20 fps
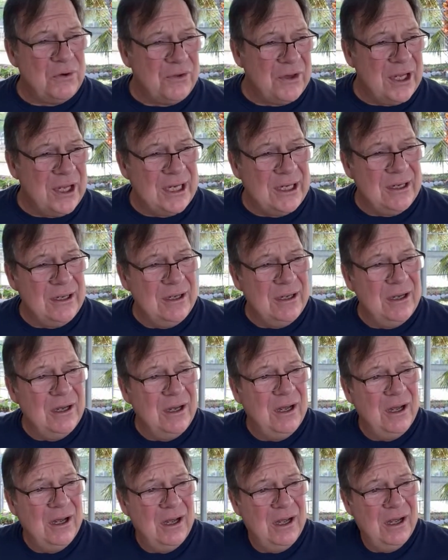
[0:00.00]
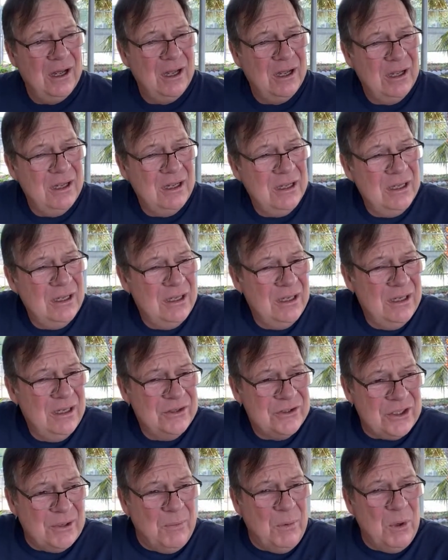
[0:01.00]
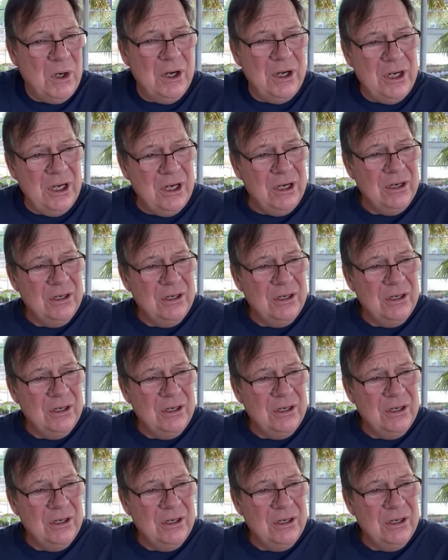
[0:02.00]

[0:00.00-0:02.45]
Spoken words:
thing? Somewhere in there.